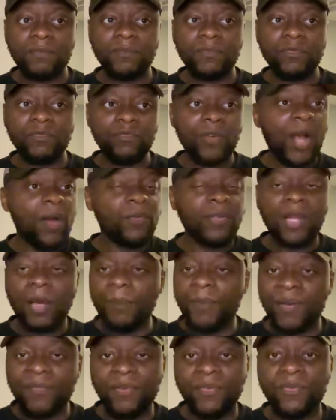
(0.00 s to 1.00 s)
round
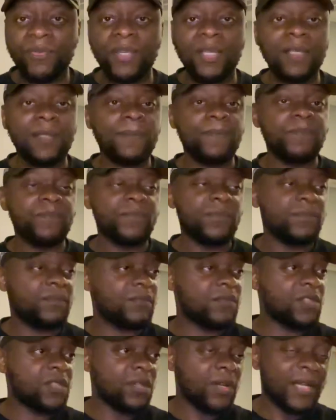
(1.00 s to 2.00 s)
up everything,
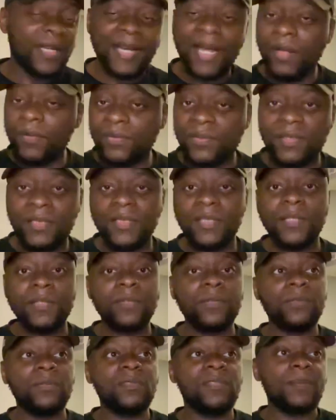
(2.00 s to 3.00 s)
to announce the
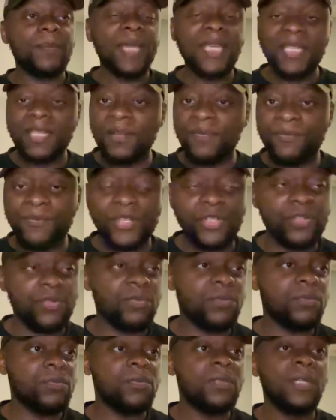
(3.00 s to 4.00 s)
deal, to make it
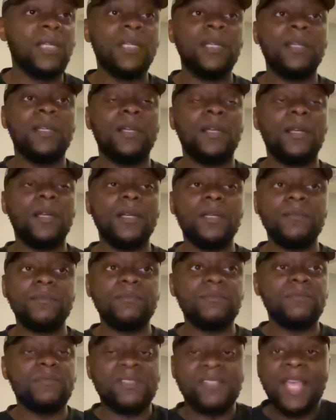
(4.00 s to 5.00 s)
official,
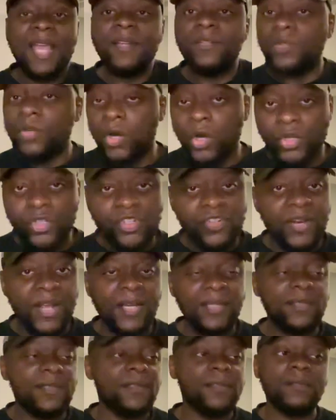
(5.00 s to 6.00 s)
sign the
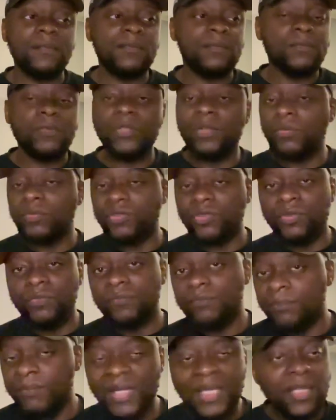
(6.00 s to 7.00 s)
contract, and
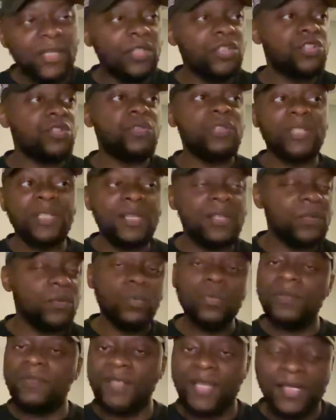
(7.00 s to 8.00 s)
media duties,
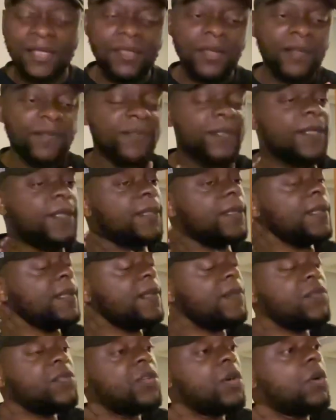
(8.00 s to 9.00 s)
all of that
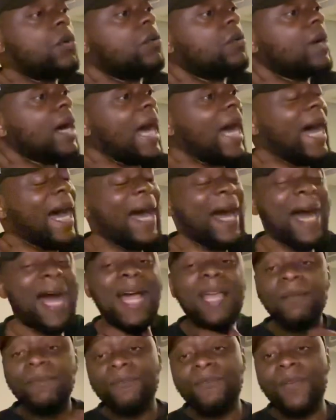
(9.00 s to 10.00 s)
stuff. So
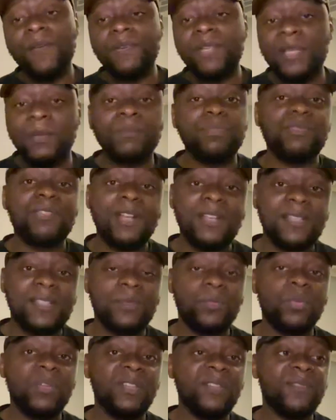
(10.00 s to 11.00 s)
I am very impressed
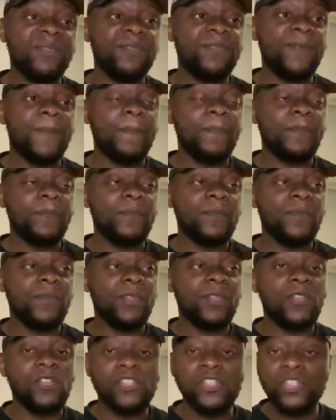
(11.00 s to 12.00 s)
with
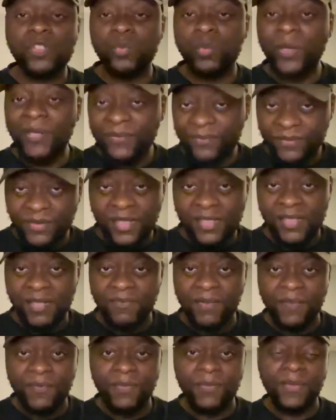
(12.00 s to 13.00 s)
the swiftness
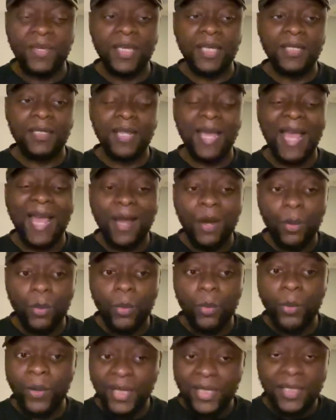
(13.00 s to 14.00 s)
of everything and how
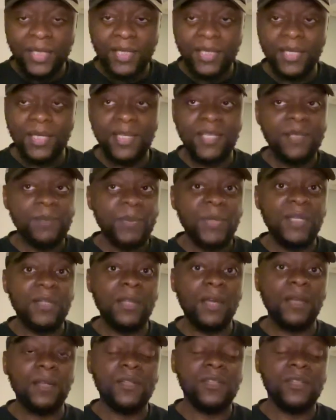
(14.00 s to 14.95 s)
quickly it's been done.